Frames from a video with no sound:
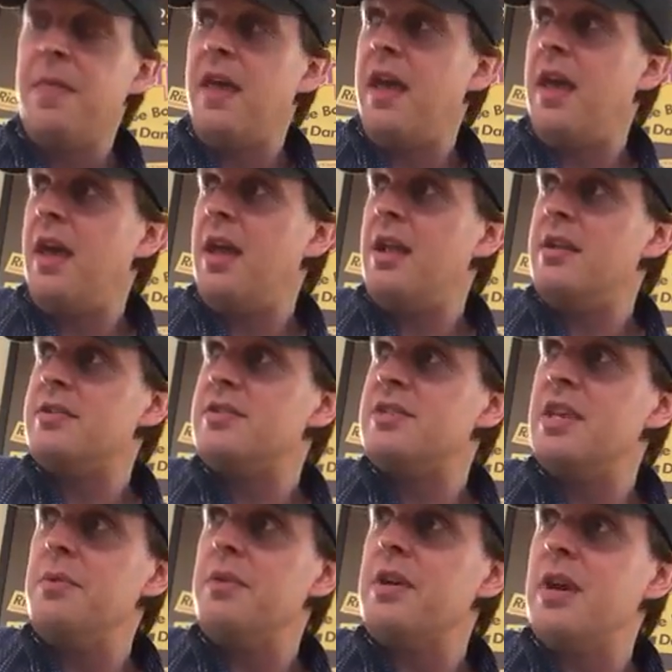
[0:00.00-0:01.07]
and
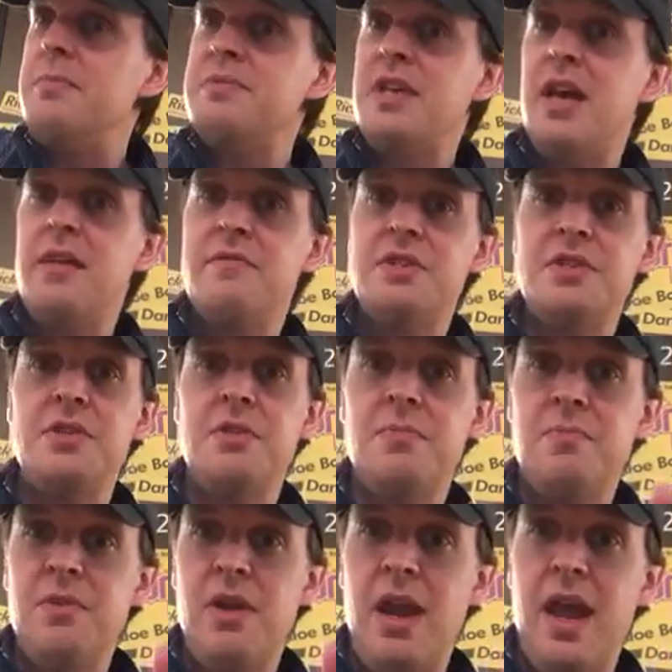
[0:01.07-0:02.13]
see what comes out of just
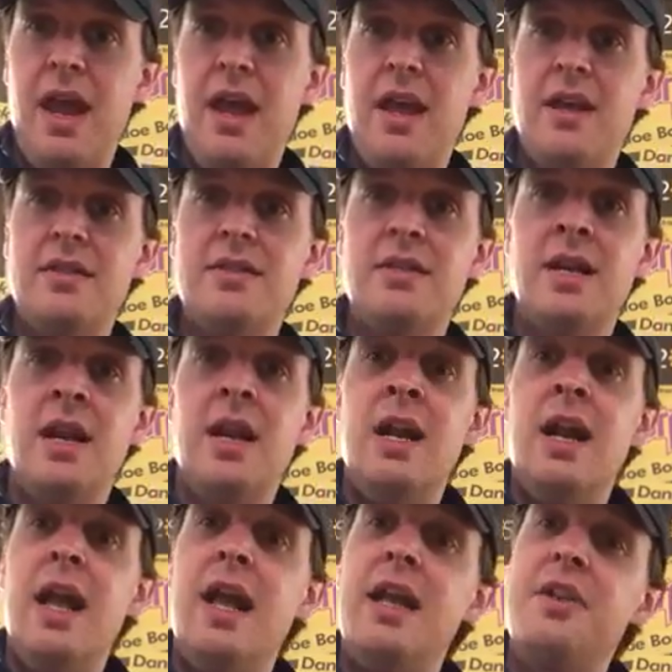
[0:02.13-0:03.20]
your hands,
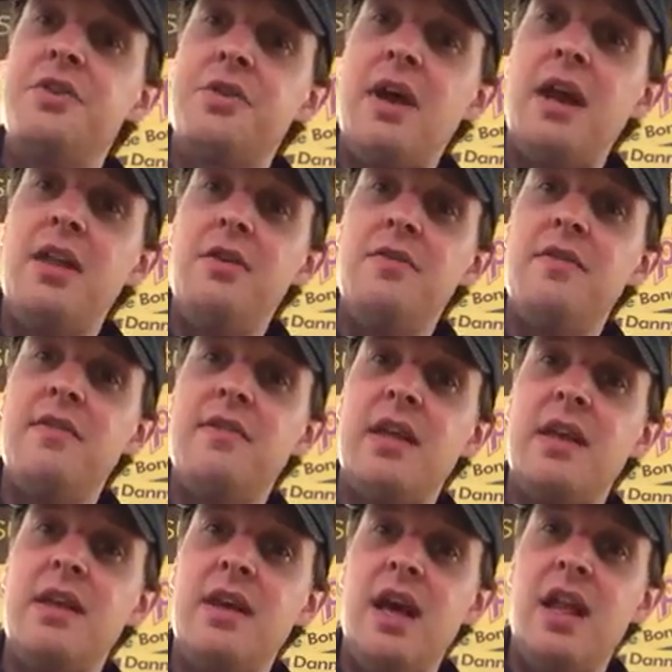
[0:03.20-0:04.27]
and try to use these
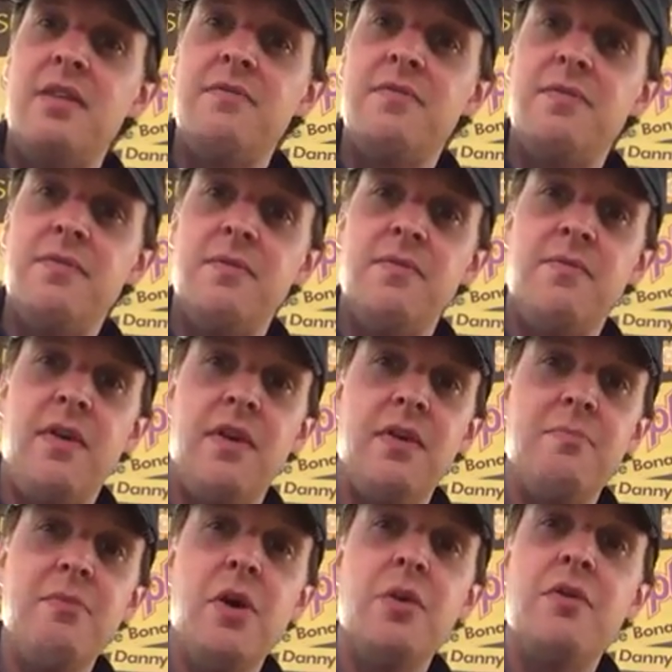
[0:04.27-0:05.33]
like kind of very
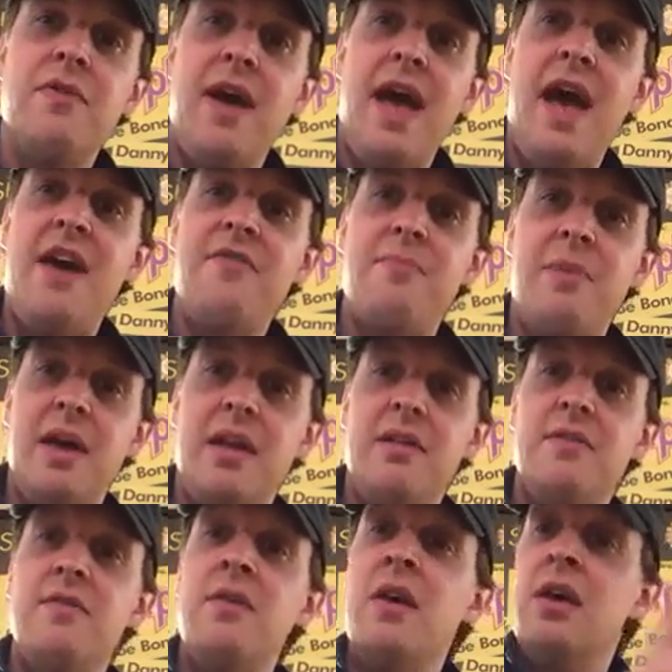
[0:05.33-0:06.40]
emotive half
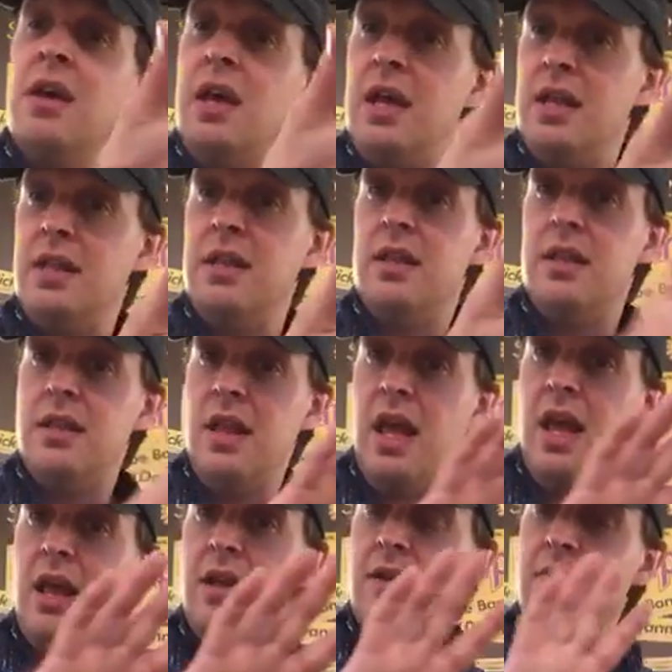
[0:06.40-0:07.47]
bends
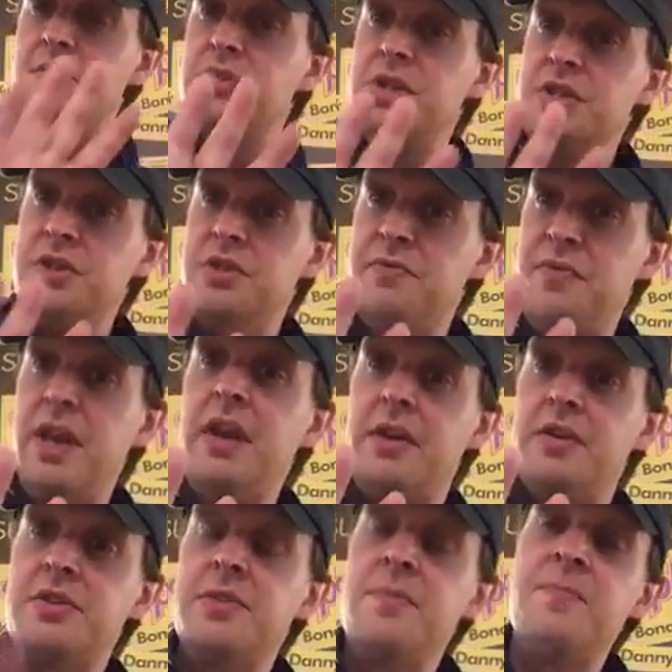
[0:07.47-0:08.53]
and just your
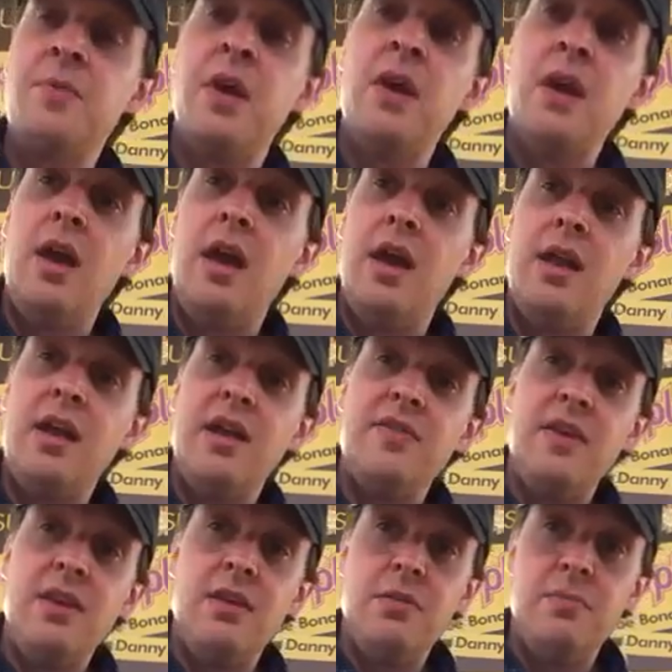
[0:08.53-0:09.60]
fingers. And I
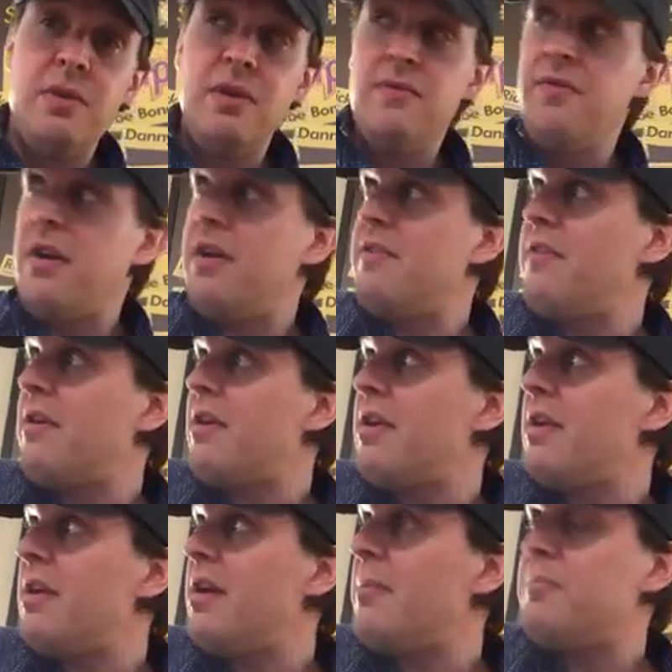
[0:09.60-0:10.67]
think you'll be very,
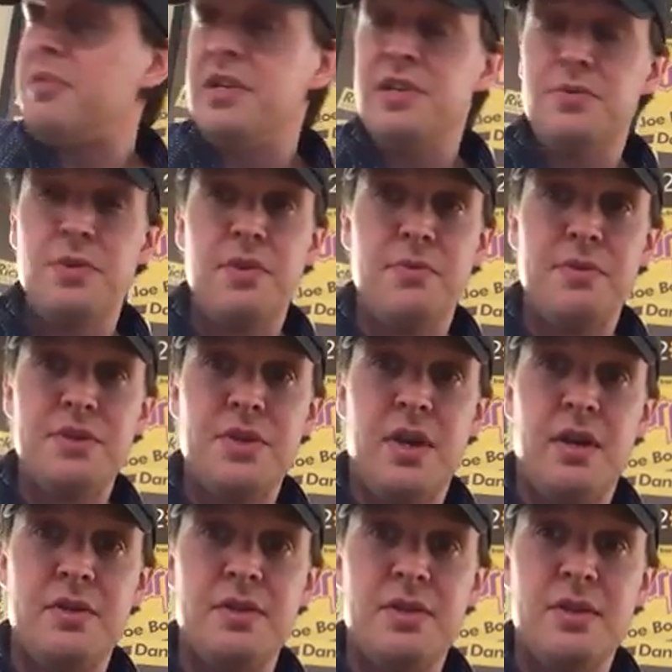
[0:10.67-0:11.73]
very pleased with the
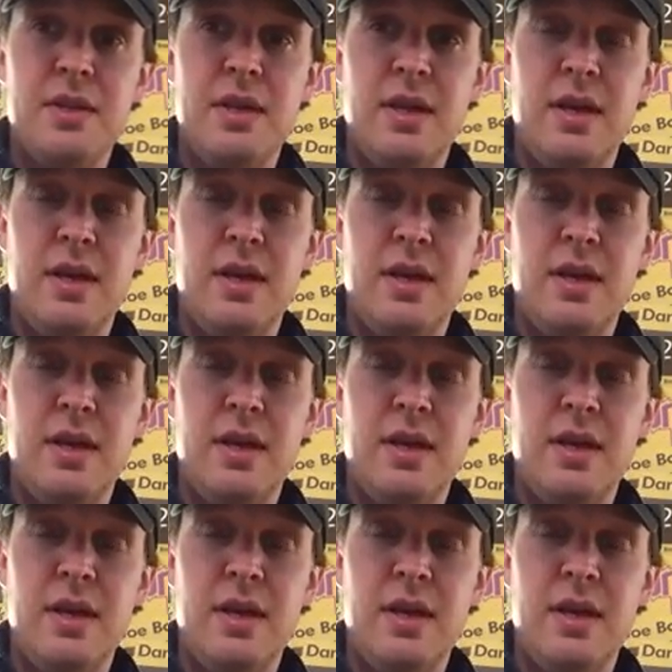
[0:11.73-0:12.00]
results.